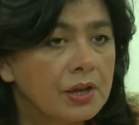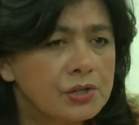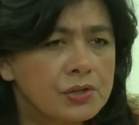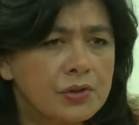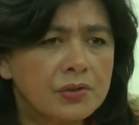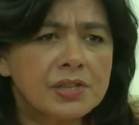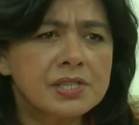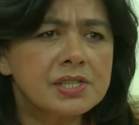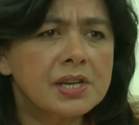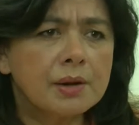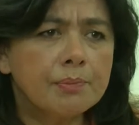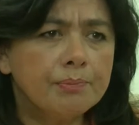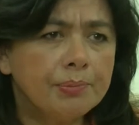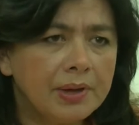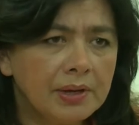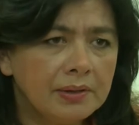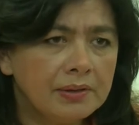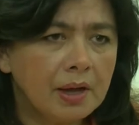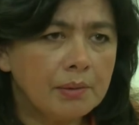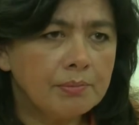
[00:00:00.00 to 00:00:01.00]
So these are
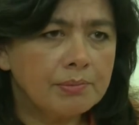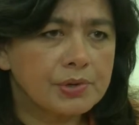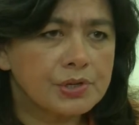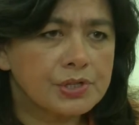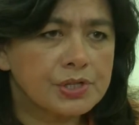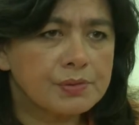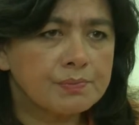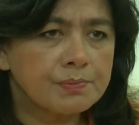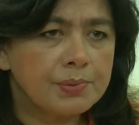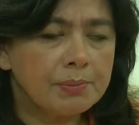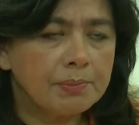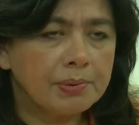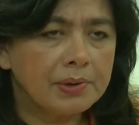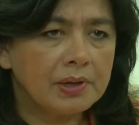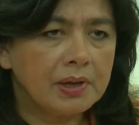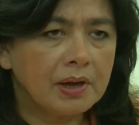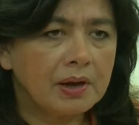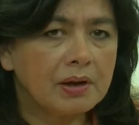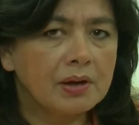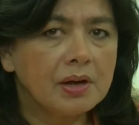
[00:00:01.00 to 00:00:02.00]
big numbers.
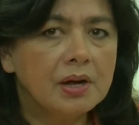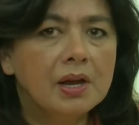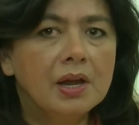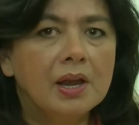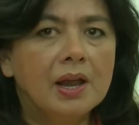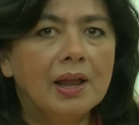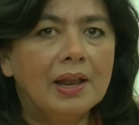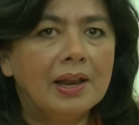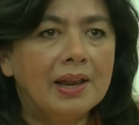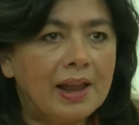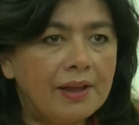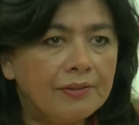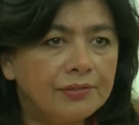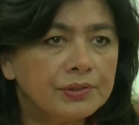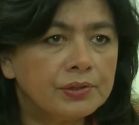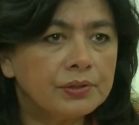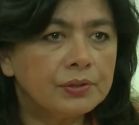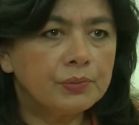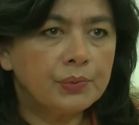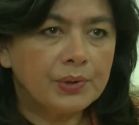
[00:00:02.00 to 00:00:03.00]
People are
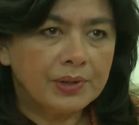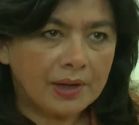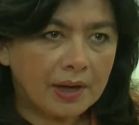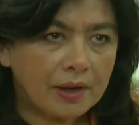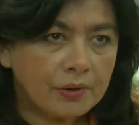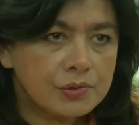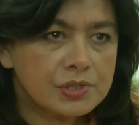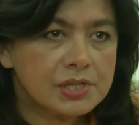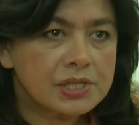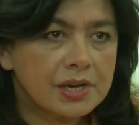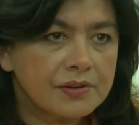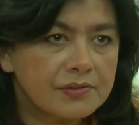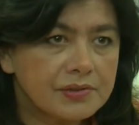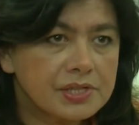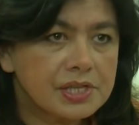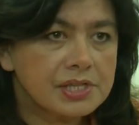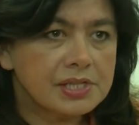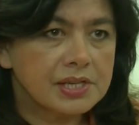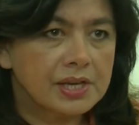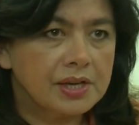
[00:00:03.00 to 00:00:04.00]
left without
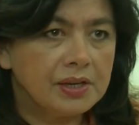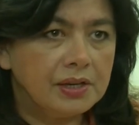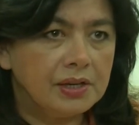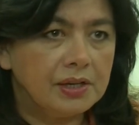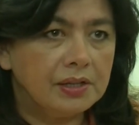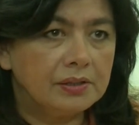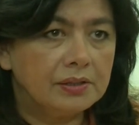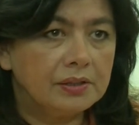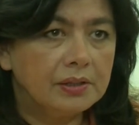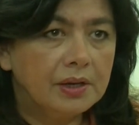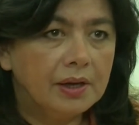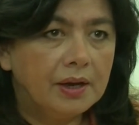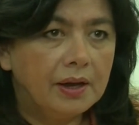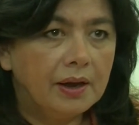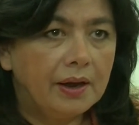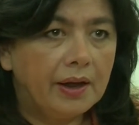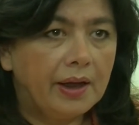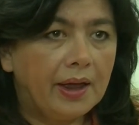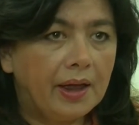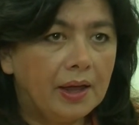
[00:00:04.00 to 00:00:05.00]
services they need.
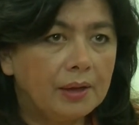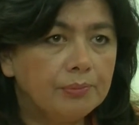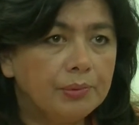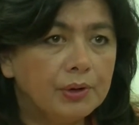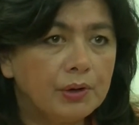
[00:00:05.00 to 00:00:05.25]
And